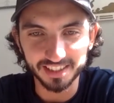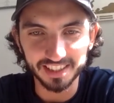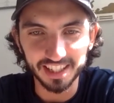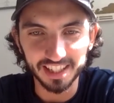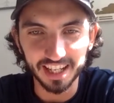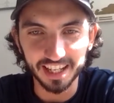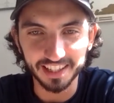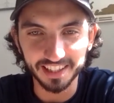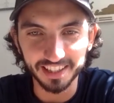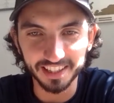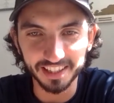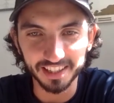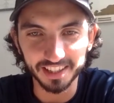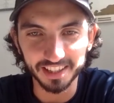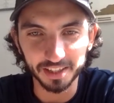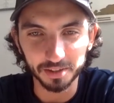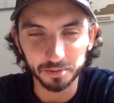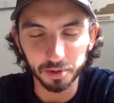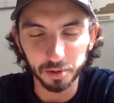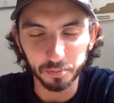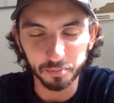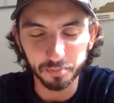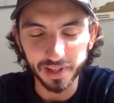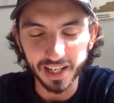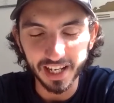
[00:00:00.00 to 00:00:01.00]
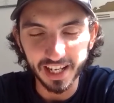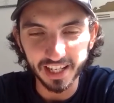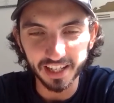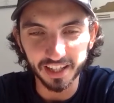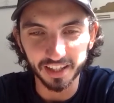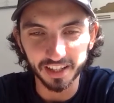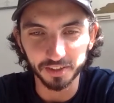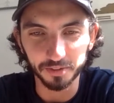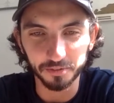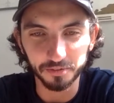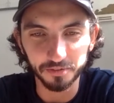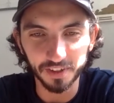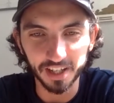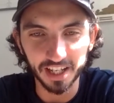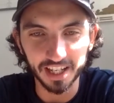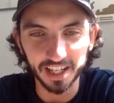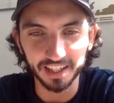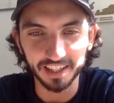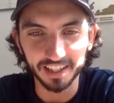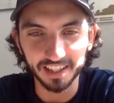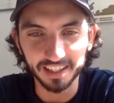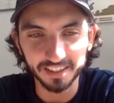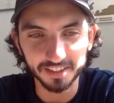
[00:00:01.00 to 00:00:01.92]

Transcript: Dan, the player, the fan.